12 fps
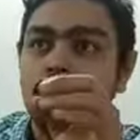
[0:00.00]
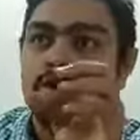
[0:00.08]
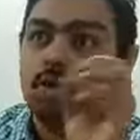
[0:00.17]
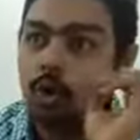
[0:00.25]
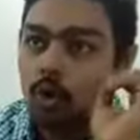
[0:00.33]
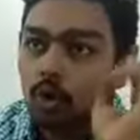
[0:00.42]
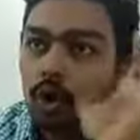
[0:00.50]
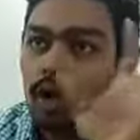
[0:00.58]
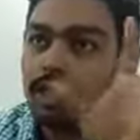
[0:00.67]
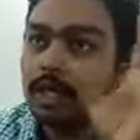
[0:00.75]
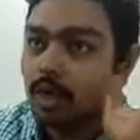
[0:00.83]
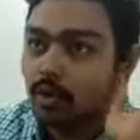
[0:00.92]
Go
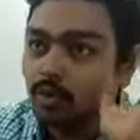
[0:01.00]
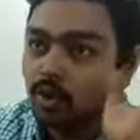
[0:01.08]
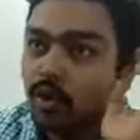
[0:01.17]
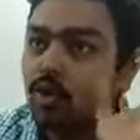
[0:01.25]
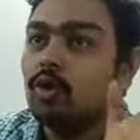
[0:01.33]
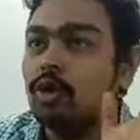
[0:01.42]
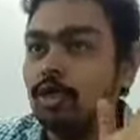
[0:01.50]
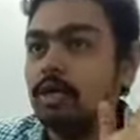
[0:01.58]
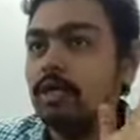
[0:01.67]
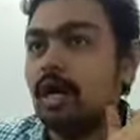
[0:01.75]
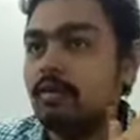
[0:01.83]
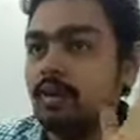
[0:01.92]
and download the
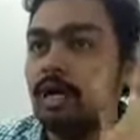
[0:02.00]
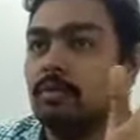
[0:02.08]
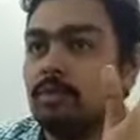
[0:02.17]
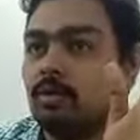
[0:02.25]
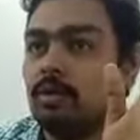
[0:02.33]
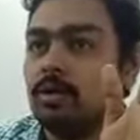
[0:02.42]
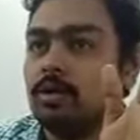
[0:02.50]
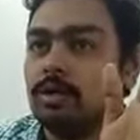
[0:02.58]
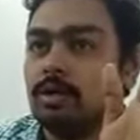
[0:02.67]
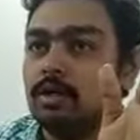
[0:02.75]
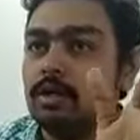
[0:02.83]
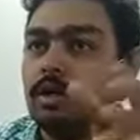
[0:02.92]
annual report
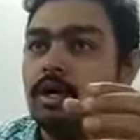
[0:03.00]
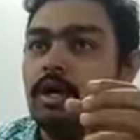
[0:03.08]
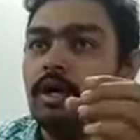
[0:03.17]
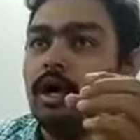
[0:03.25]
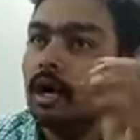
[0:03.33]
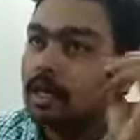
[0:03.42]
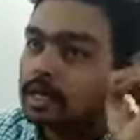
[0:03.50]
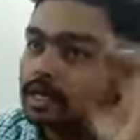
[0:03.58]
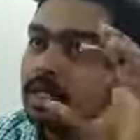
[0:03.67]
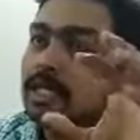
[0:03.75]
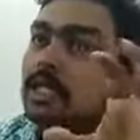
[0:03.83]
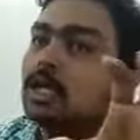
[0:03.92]
and
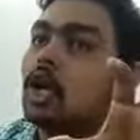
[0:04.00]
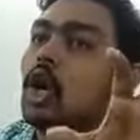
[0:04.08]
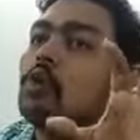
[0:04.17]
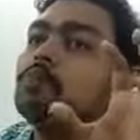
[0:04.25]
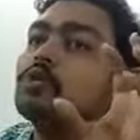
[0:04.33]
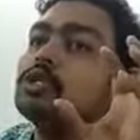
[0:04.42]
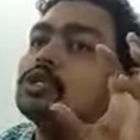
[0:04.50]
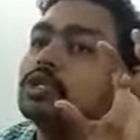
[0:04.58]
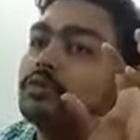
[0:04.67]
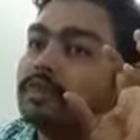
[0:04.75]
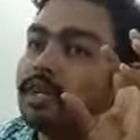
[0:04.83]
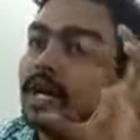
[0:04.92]
see the composition
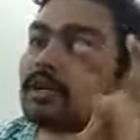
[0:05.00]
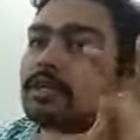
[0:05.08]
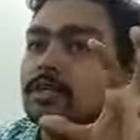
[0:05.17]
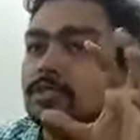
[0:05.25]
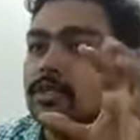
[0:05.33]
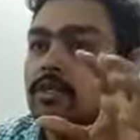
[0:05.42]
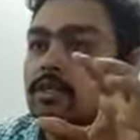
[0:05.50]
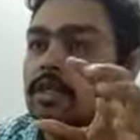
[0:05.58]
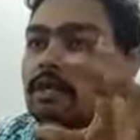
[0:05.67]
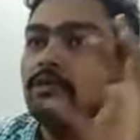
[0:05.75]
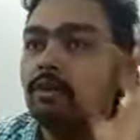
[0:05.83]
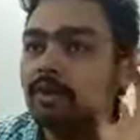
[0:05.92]
of the directors they
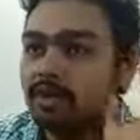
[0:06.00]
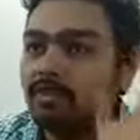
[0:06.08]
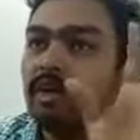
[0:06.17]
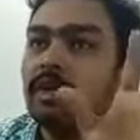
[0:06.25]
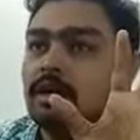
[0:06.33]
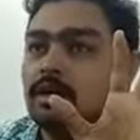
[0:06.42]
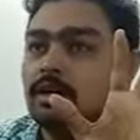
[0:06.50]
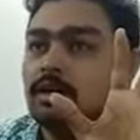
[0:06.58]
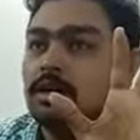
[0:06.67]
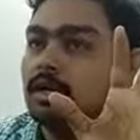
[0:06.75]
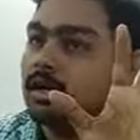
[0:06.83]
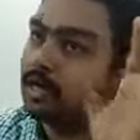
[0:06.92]
would have given
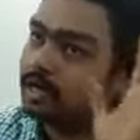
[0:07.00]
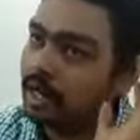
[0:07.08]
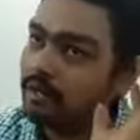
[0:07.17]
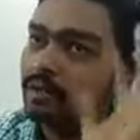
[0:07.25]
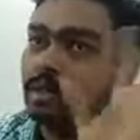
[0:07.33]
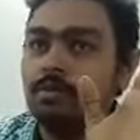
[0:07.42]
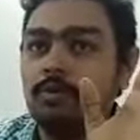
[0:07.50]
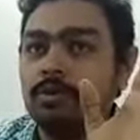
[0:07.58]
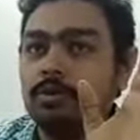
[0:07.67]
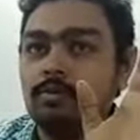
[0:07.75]
in the annual report.